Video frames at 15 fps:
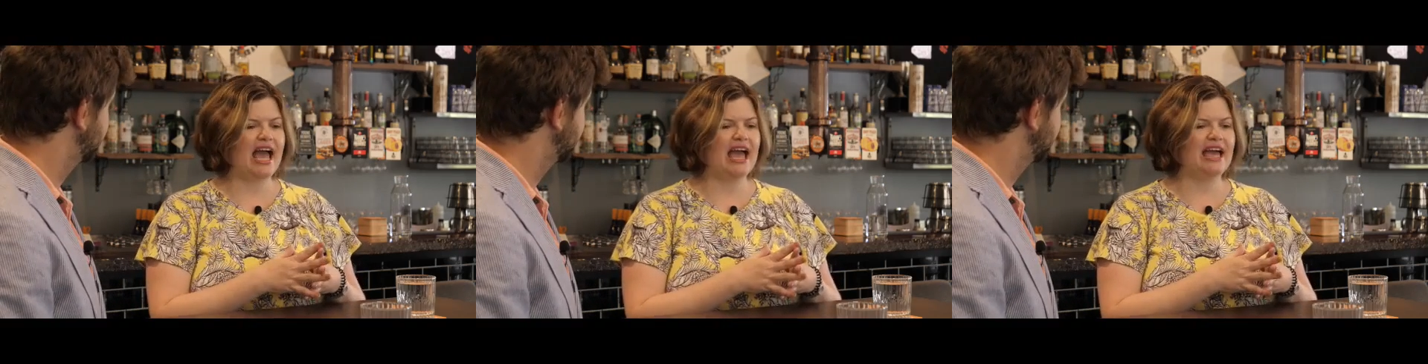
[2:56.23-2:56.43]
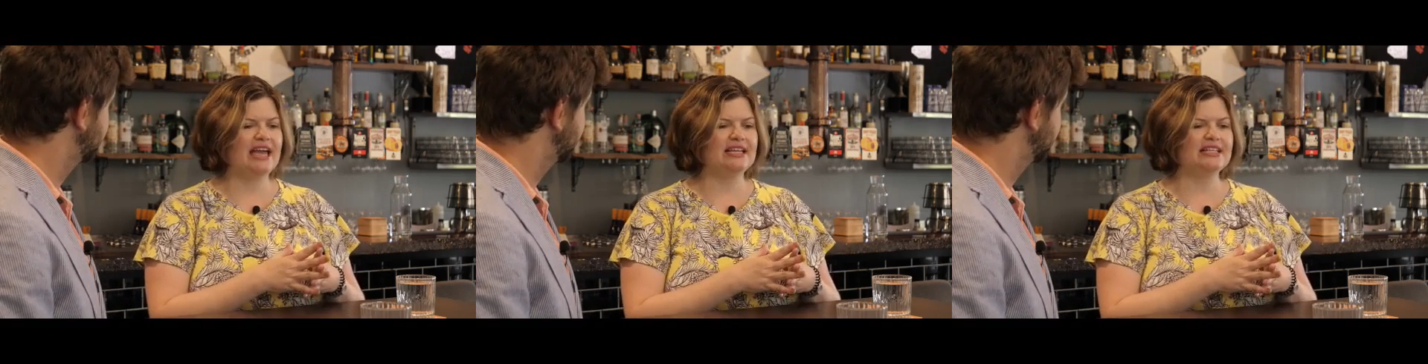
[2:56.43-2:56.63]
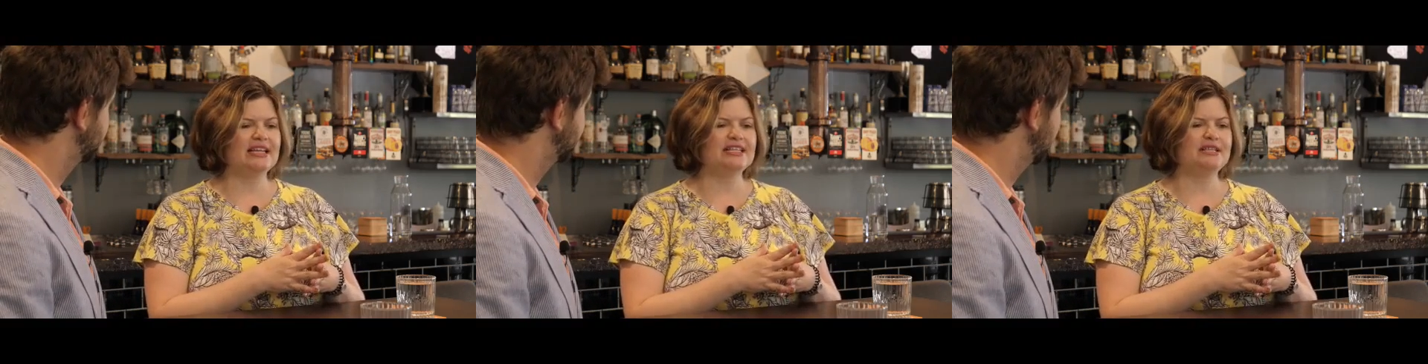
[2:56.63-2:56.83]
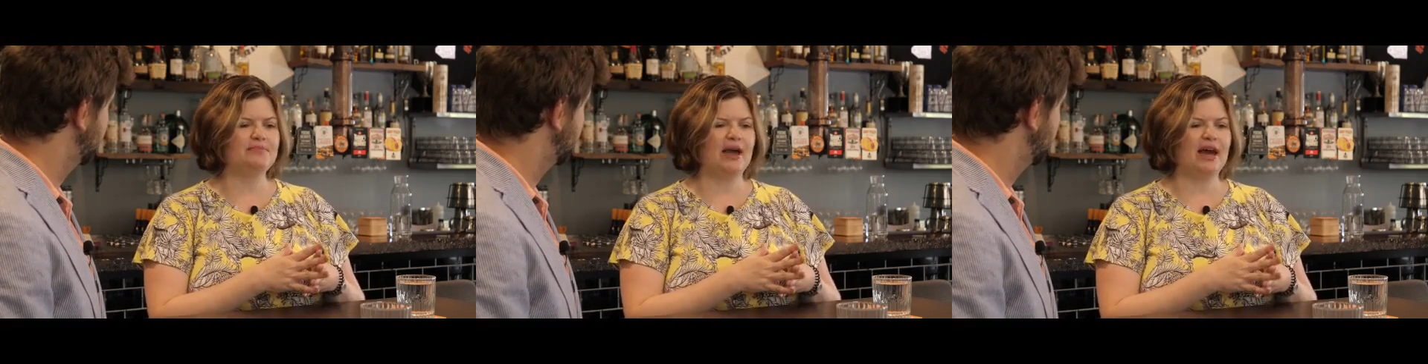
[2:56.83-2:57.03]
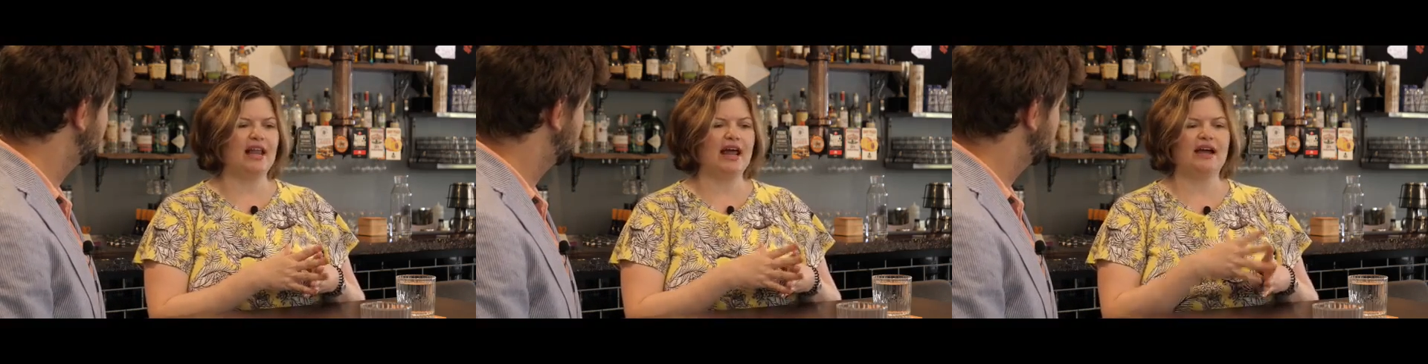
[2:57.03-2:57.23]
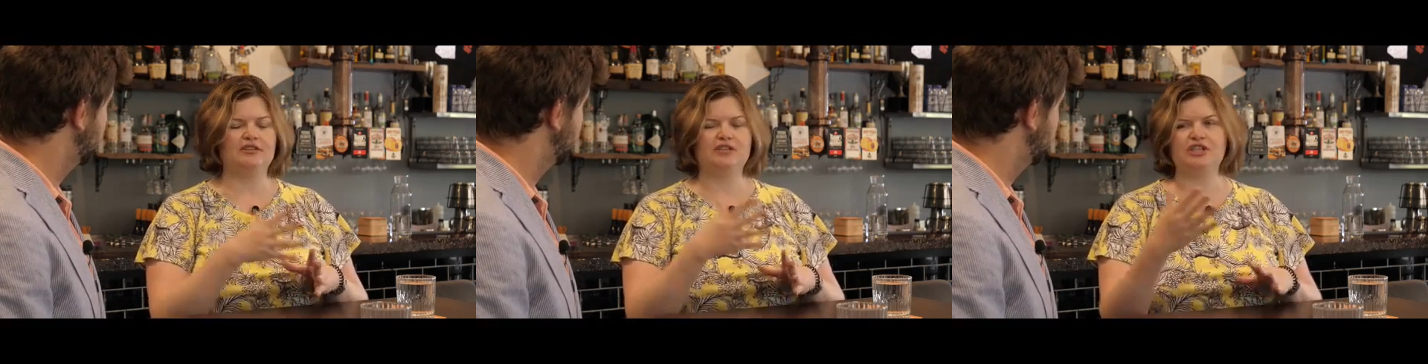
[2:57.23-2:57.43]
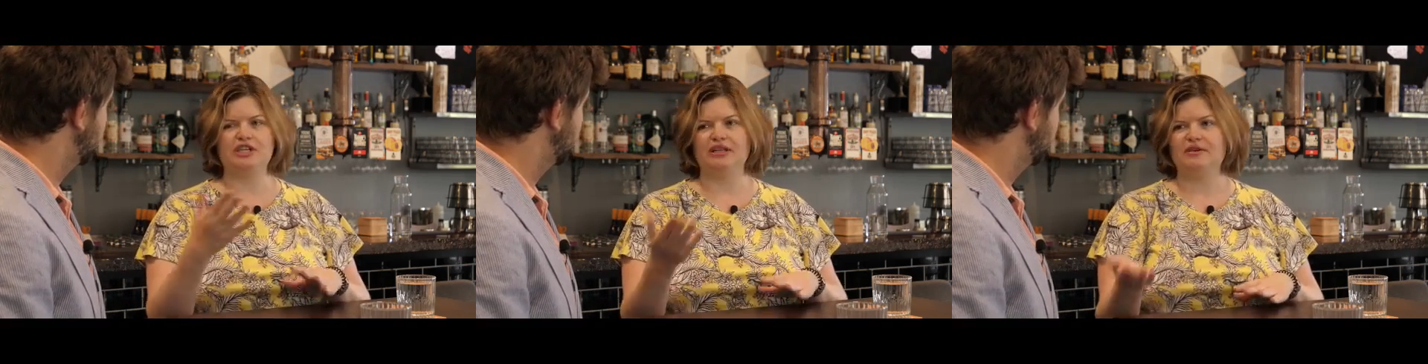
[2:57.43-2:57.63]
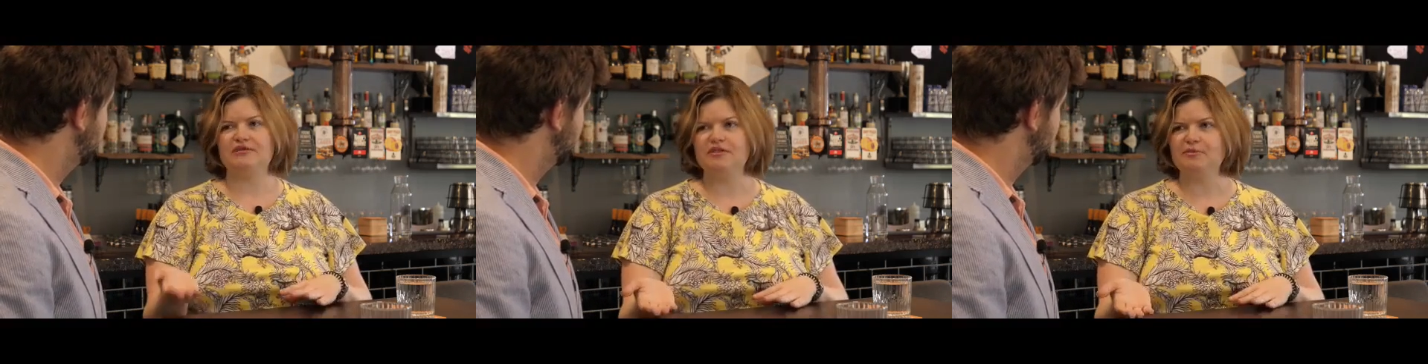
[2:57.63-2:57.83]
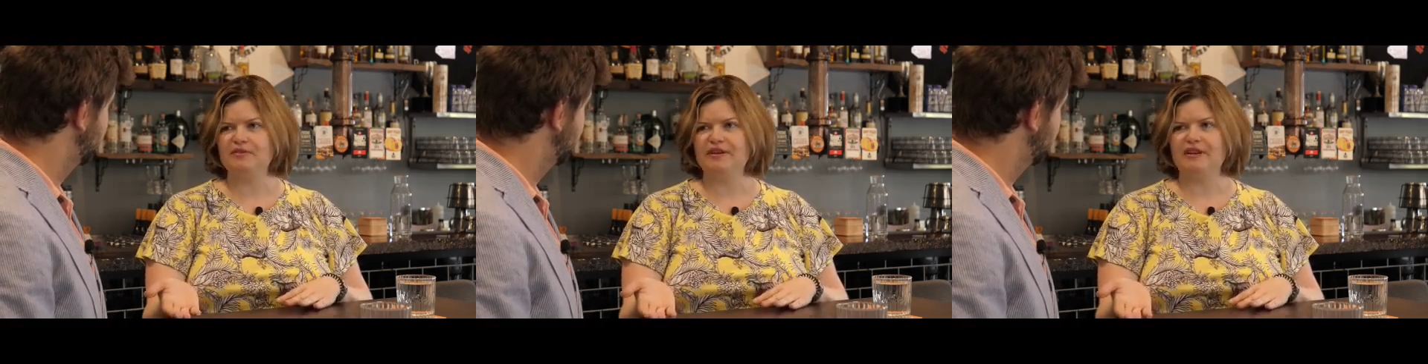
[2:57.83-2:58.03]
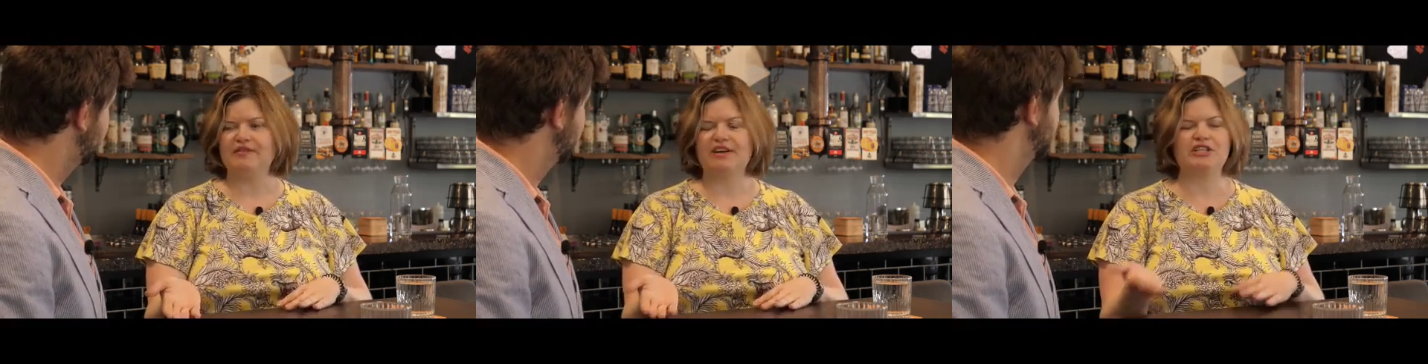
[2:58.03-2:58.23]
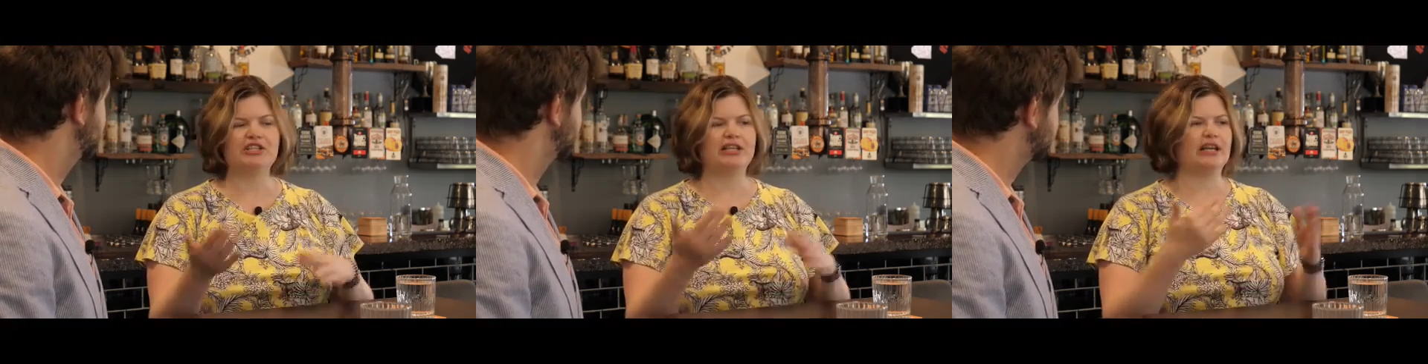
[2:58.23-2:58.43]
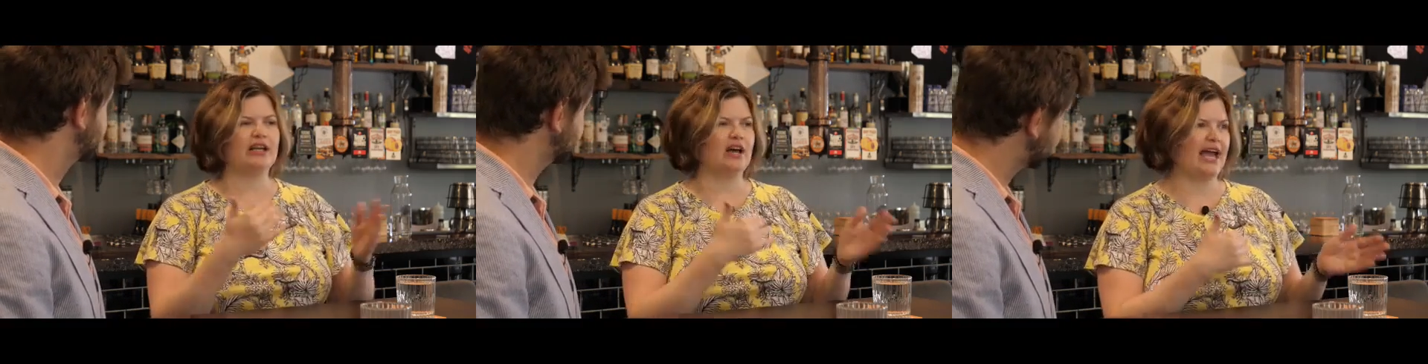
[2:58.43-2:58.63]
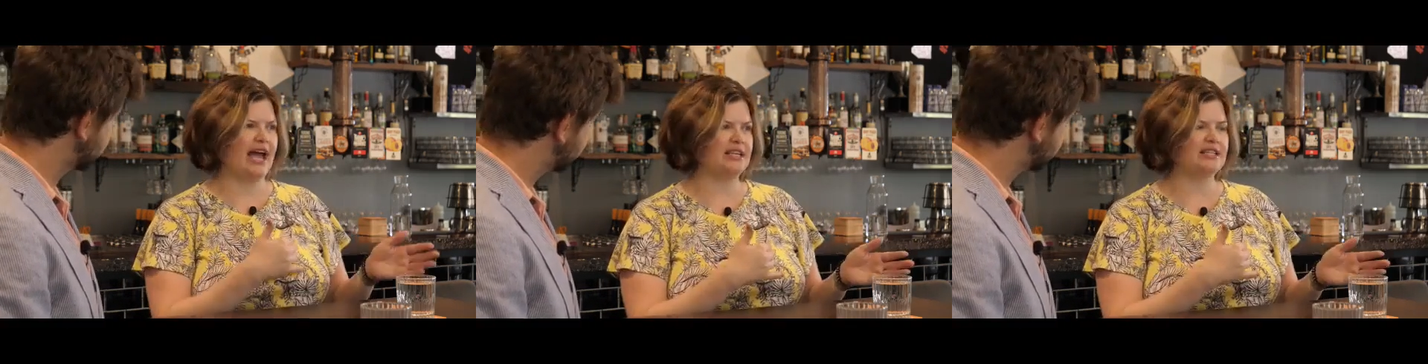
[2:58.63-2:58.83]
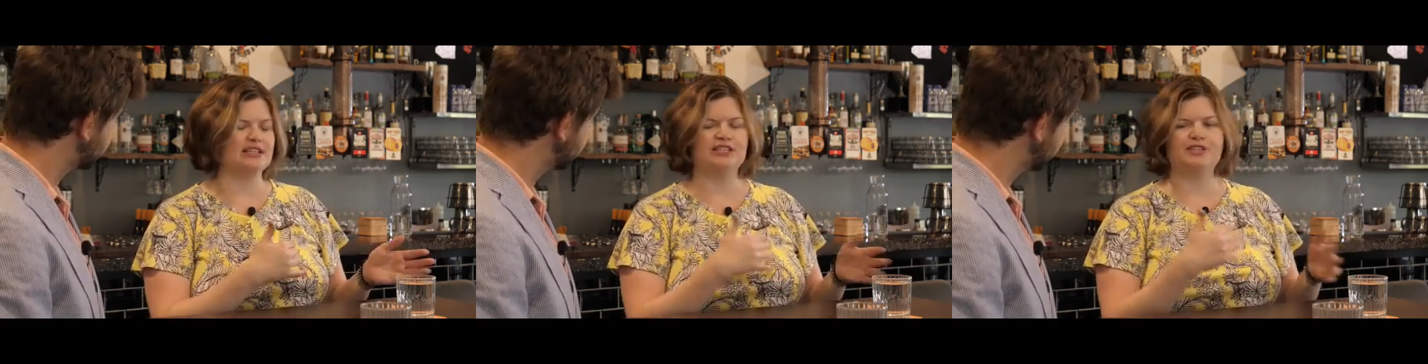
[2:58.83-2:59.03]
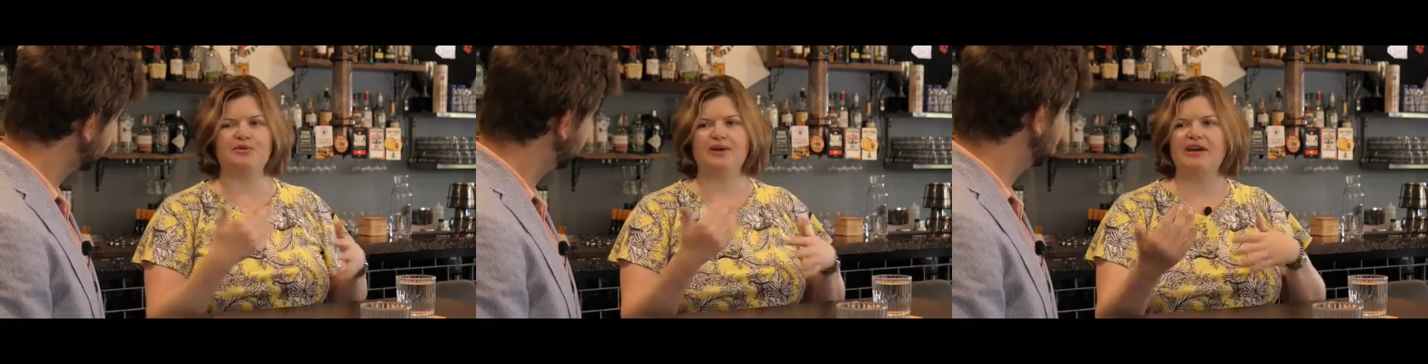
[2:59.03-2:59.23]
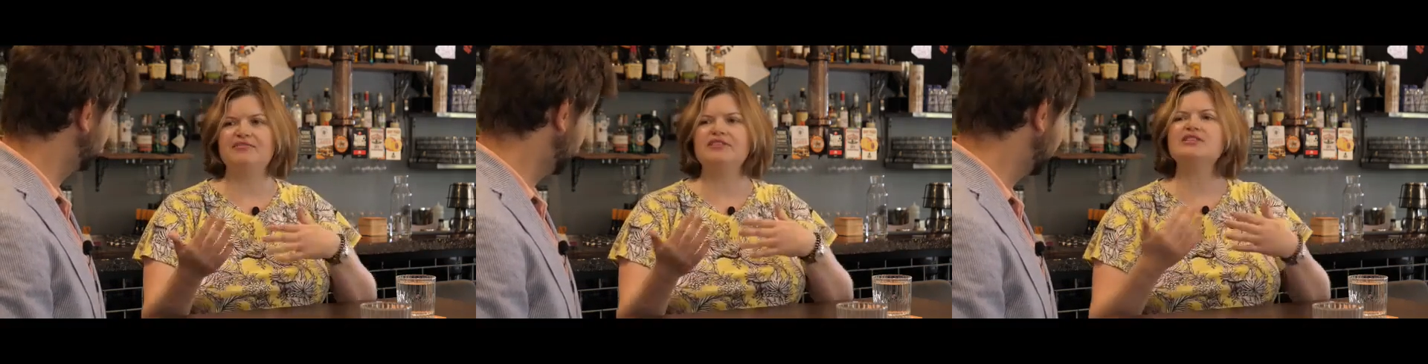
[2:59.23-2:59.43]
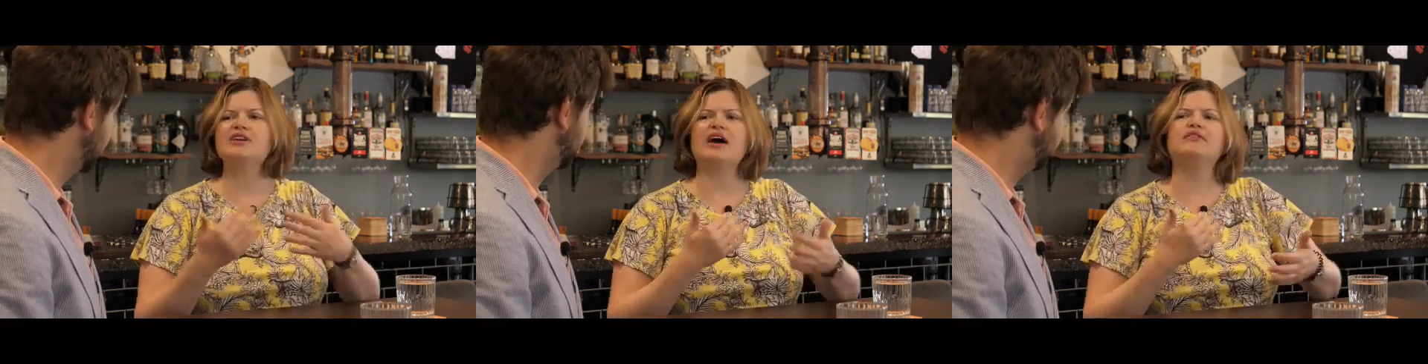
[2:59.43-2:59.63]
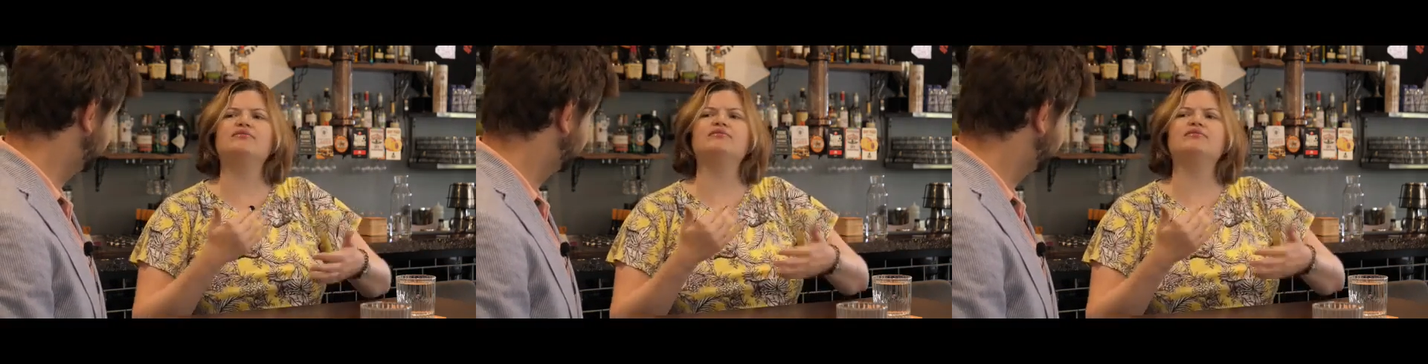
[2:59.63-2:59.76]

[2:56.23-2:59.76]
and it's about how she loves the movie Love Actually and I hate it. So we have this kind of